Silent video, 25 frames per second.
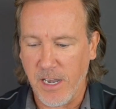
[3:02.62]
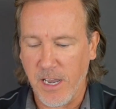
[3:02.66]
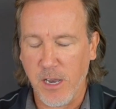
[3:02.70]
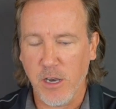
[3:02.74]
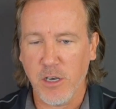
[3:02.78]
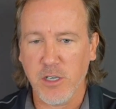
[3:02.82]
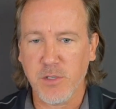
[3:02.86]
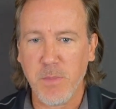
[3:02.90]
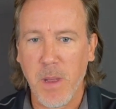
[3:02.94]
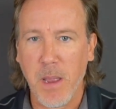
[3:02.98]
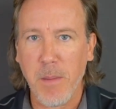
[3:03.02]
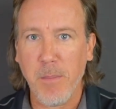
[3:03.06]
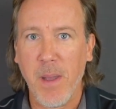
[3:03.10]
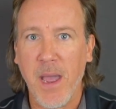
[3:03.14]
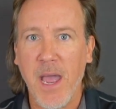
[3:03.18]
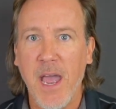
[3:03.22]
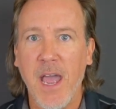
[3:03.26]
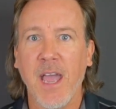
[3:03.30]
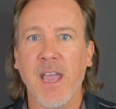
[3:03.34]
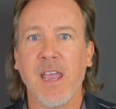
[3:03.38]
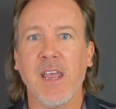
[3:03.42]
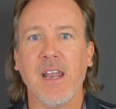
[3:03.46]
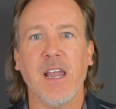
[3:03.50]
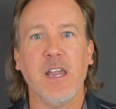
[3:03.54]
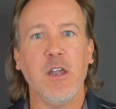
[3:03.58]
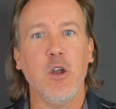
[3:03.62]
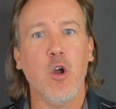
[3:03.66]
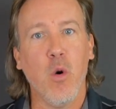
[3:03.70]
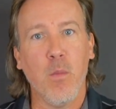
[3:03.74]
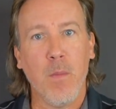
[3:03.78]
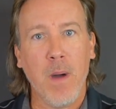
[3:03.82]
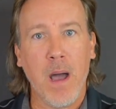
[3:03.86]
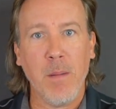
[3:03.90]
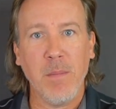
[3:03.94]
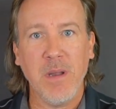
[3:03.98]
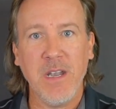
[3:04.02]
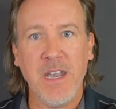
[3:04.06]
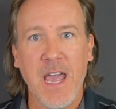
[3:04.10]
here's my bag, and I know
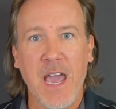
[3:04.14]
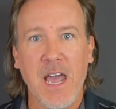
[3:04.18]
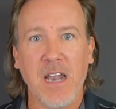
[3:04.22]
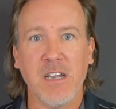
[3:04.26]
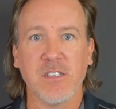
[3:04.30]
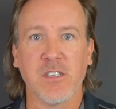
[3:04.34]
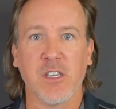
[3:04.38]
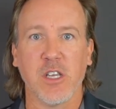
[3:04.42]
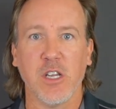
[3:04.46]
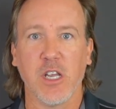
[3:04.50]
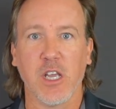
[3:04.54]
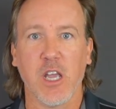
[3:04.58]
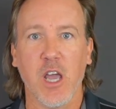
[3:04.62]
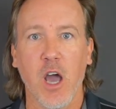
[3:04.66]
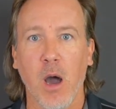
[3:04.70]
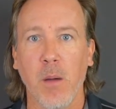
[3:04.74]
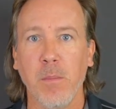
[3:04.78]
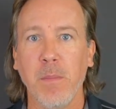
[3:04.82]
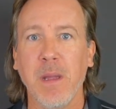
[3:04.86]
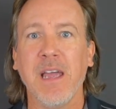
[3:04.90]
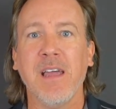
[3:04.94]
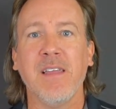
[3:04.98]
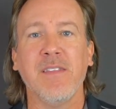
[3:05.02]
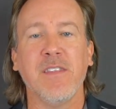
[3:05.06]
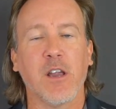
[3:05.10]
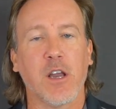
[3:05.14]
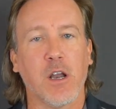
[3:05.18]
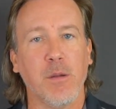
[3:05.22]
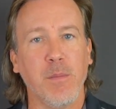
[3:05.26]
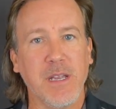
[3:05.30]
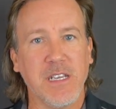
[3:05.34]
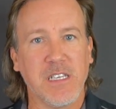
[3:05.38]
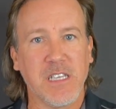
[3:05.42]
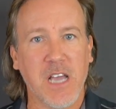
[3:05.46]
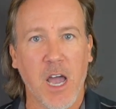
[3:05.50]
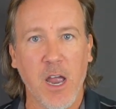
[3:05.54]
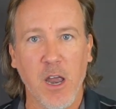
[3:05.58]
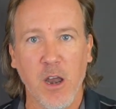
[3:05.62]
mom and dad is gonna come in, they're gonna be
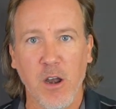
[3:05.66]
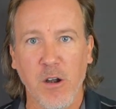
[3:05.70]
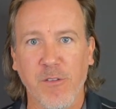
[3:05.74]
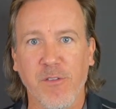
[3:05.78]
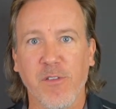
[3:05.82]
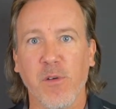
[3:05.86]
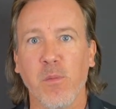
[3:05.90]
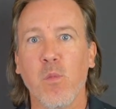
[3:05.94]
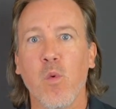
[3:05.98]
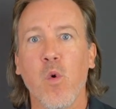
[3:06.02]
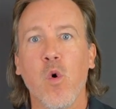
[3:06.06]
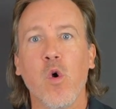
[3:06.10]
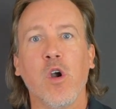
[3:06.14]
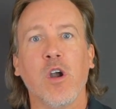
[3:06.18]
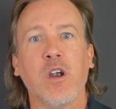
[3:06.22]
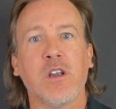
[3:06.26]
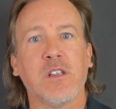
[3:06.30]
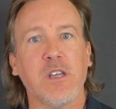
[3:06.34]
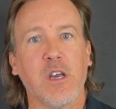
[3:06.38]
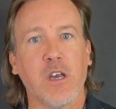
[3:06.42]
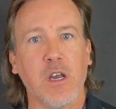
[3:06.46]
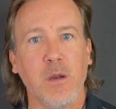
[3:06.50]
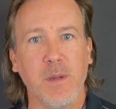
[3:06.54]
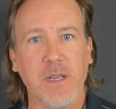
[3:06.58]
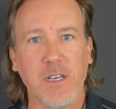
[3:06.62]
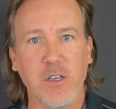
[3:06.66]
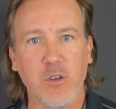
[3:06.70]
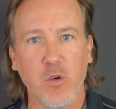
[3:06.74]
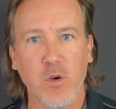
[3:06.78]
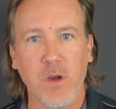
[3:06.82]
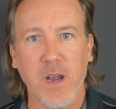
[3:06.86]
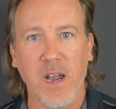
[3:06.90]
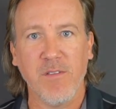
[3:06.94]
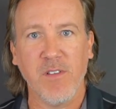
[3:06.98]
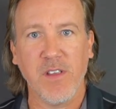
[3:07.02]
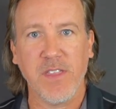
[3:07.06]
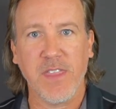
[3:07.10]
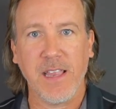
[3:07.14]
tired from work, they're gonna be
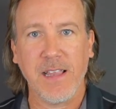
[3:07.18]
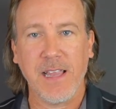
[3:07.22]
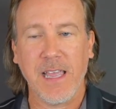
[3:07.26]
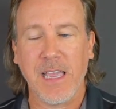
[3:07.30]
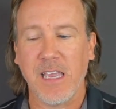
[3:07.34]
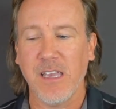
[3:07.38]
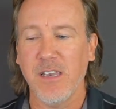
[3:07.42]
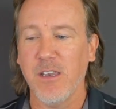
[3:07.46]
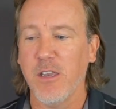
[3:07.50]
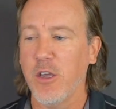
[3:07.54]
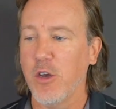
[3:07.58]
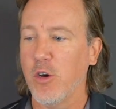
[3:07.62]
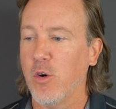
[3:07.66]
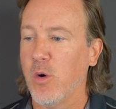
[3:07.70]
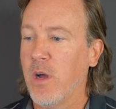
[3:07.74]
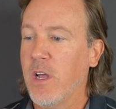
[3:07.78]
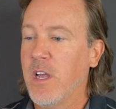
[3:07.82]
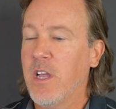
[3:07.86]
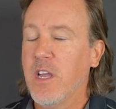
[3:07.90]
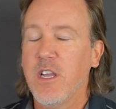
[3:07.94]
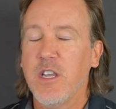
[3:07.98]
doing everything they can do.